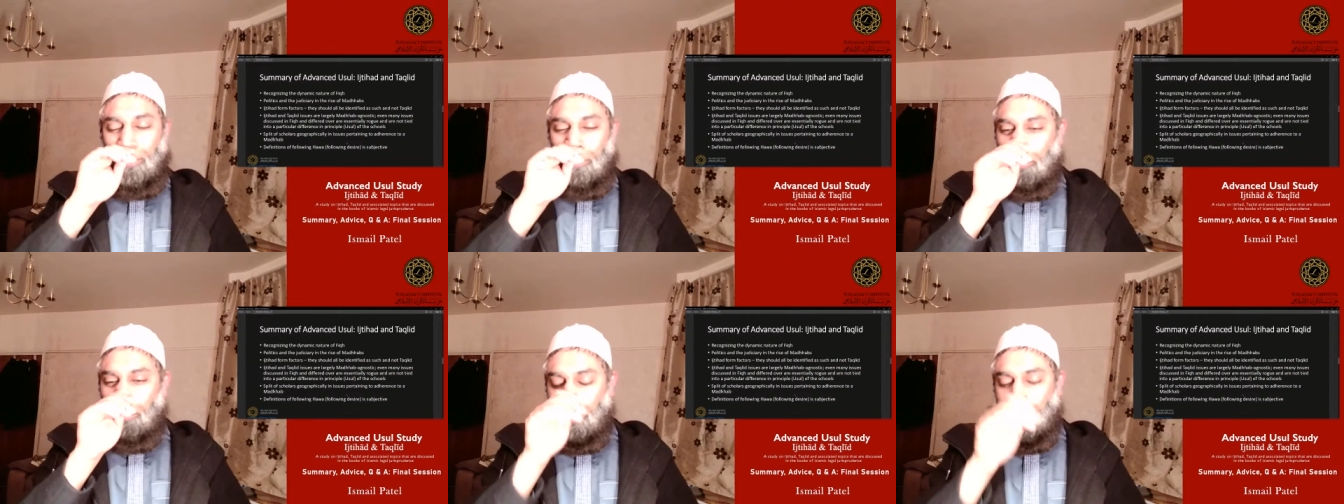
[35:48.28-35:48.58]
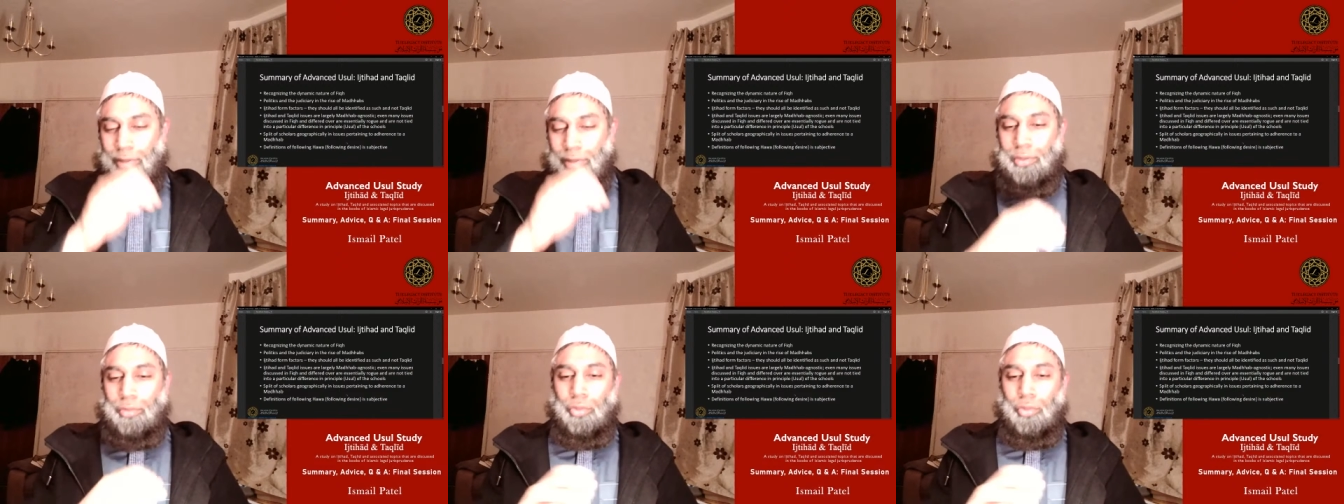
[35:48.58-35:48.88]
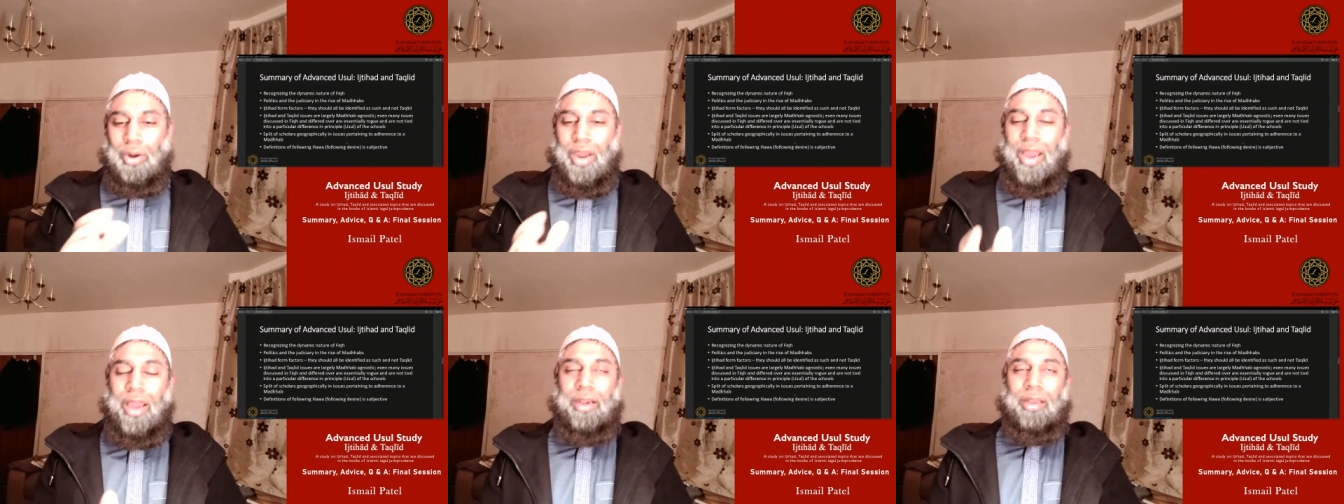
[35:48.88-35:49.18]
the
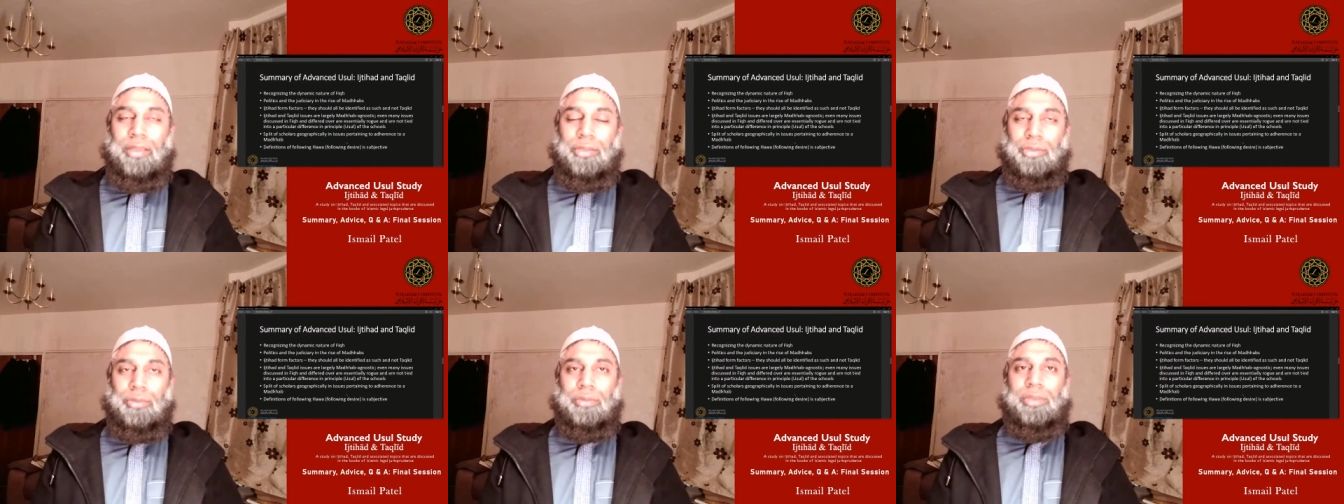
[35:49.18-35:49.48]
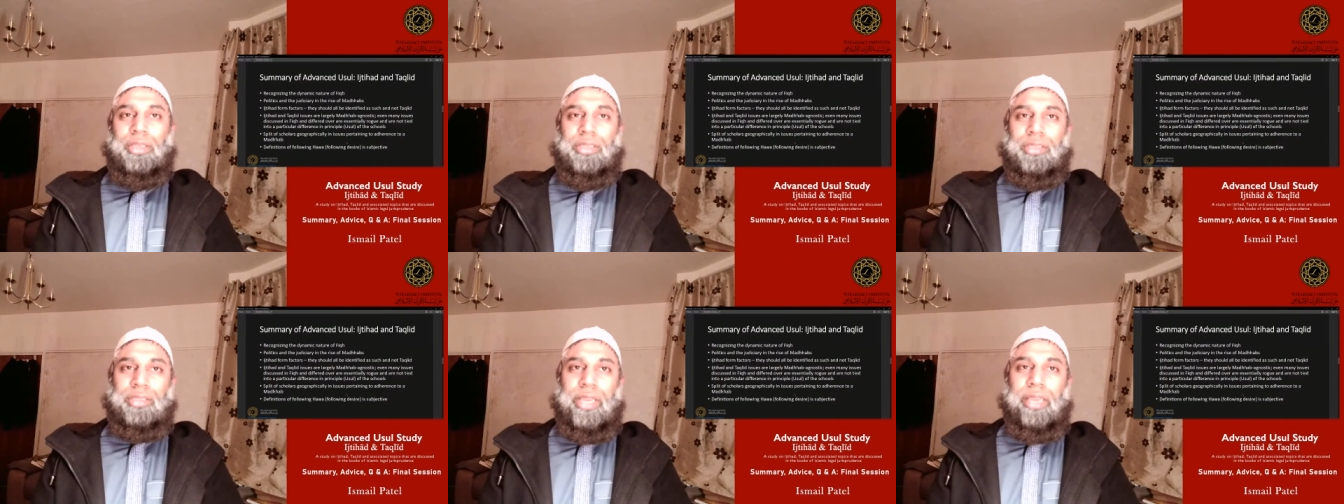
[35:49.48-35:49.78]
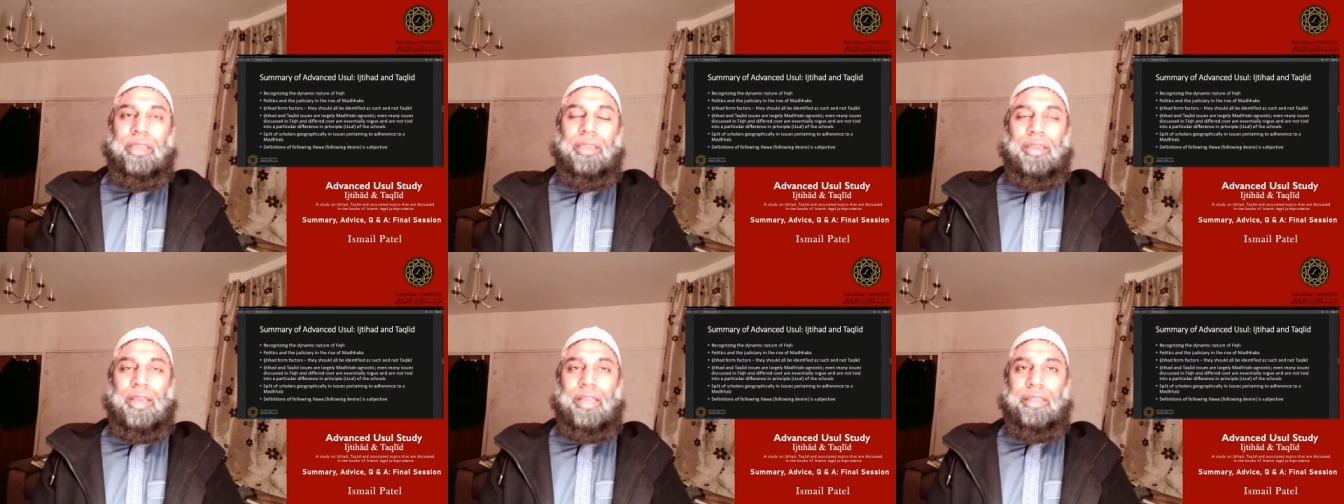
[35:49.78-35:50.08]
Quran and Sunnah
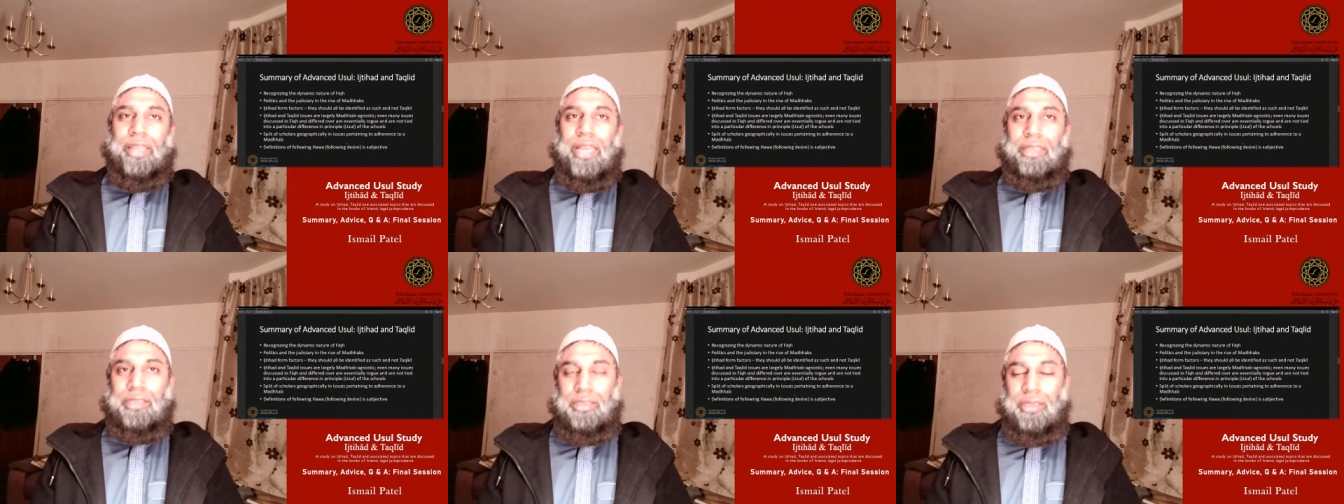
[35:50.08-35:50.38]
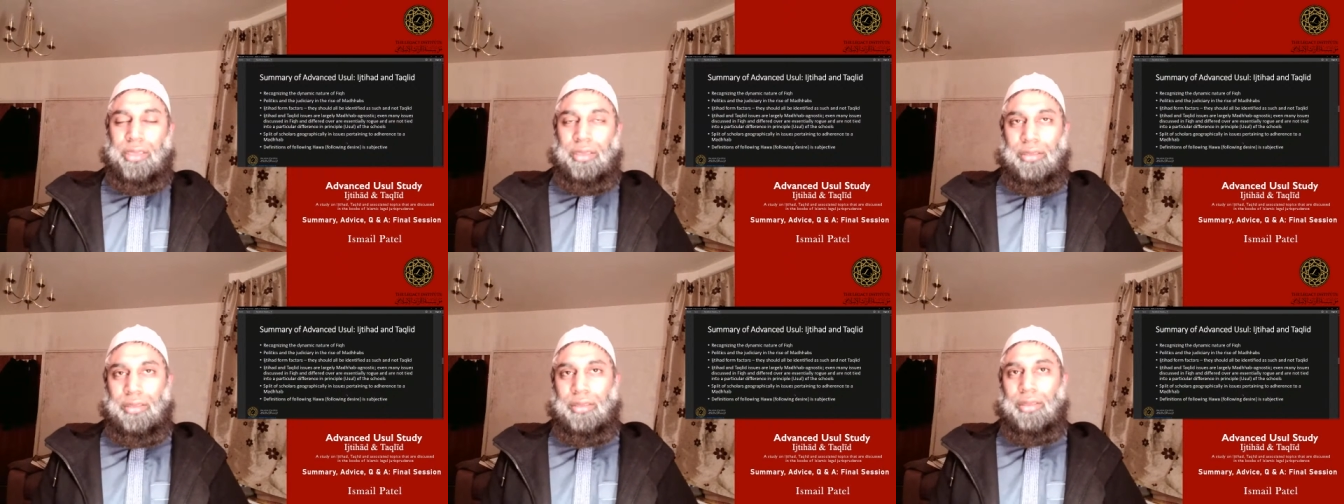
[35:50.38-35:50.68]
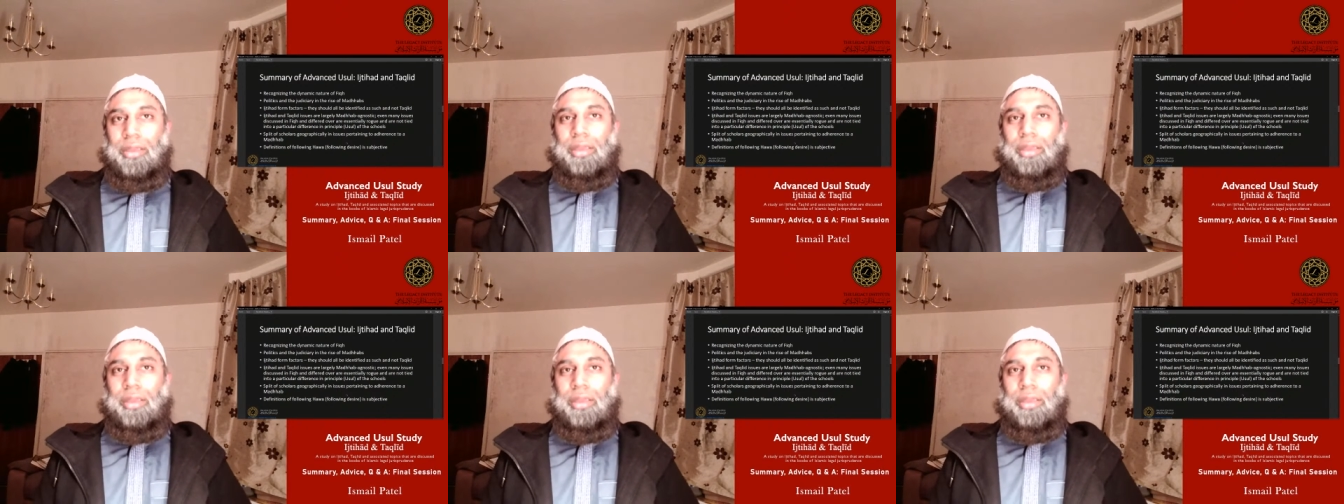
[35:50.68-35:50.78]
say, and that's it.